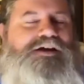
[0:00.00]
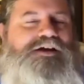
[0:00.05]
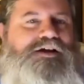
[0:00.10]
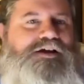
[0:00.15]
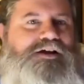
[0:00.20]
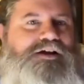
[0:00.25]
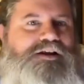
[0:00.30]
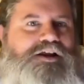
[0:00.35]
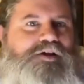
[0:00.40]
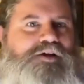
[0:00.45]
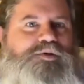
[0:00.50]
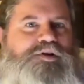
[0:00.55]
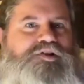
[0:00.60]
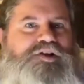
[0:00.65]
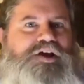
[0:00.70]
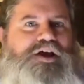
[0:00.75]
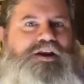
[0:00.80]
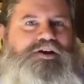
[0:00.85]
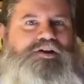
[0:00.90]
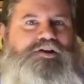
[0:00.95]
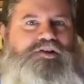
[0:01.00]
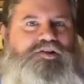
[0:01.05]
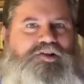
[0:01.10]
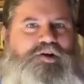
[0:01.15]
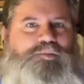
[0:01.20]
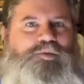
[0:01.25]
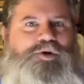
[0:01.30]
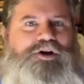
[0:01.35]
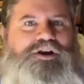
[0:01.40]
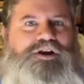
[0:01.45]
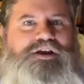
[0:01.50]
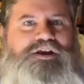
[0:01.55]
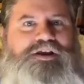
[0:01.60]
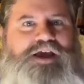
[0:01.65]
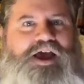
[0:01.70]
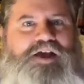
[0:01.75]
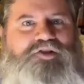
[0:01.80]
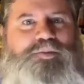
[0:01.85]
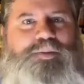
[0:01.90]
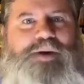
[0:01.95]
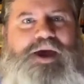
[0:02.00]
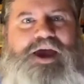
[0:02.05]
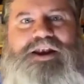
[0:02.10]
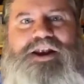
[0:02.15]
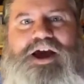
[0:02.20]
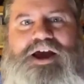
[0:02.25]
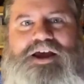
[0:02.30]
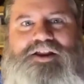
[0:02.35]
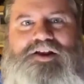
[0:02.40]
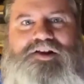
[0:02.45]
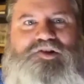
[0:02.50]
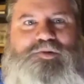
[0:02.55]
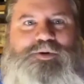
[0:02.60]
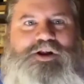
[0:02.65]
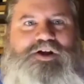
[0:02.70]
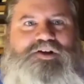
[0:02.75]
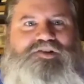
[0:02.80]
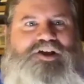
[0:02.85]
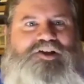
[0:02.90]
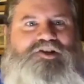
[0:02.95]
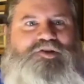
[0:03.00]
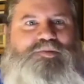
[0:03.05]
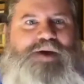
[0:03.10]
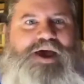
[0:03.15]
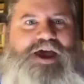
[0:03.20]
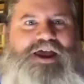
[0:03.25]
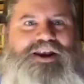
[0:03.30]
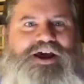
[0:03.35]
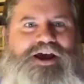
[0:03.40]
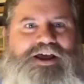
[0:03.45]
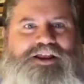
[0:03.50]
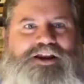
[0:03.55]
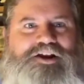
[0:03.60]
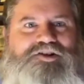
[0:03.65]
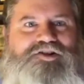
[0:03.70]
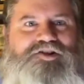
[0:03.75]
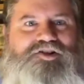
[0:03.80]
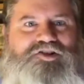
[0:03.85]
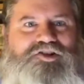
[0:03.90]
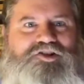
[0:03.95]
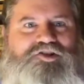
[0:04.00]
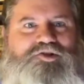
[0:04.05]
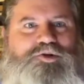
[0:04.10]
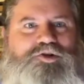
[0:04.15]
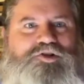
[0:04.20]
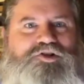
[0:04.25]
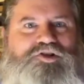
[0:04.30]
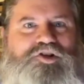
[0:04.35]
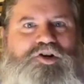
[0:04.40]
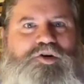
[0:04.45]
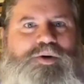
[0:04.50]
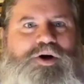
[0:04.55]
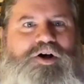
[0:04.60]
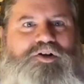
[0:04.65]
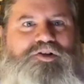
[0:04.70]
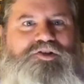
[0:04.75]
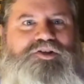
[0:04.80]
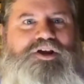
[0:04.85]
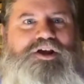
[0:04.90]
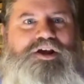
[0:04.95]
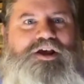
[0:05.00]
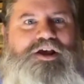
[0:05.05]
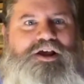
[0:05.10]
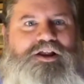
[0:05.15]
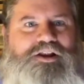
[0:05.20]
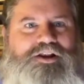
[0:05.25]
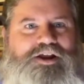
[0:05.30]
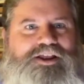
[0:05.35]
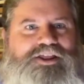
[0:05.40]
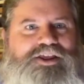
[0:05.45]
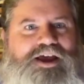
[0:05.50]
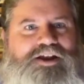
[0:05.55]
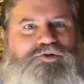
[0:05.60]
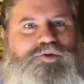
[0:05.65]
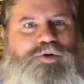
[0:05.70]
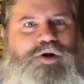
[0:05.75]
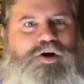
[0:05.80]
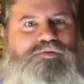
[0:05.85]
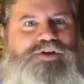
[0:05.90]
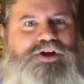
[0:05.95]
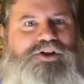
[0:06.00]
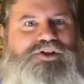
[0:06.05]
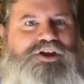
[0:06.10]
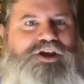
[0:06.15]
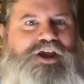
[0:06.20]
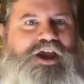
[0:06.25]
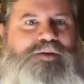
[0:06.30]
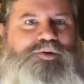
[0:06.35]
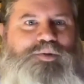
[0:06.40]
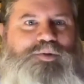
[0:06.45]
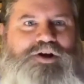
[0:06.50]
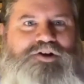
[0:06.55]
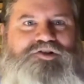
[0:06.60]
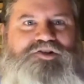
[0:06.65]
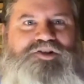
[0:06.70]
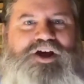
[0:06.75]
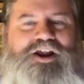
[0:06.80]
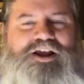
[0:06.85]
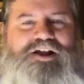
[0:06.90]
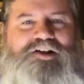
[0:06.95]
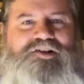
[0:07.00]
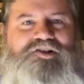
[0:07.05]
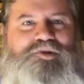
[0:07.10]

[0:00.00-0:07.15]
like we said, someone has a bad night and someone else has a bad night. And then it just sort of snowballs like that 12-0 game the Rangers had against the